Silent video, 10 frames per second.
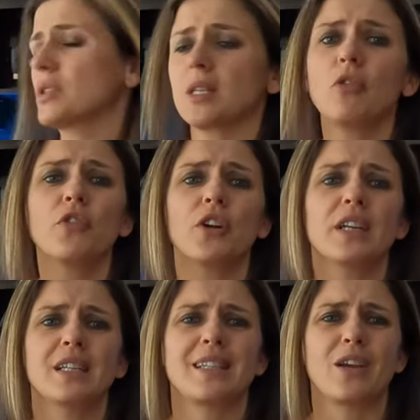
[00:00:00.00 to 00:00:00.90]
know, some of you are
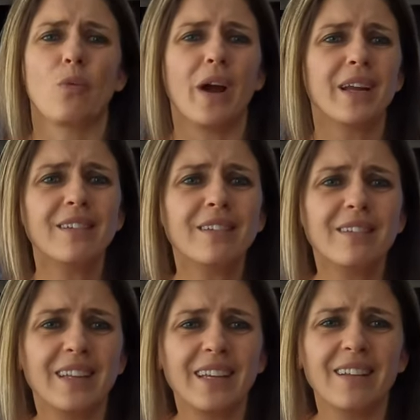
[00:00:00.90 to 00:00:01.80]
gonna say, why do you
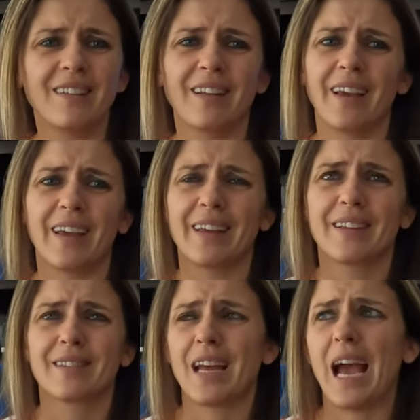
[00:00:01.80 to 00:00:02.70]
need
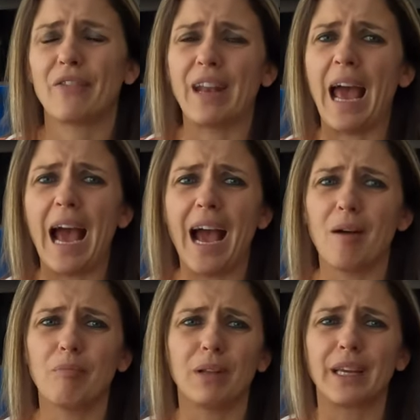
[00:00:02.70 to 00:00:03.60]
like to have an app?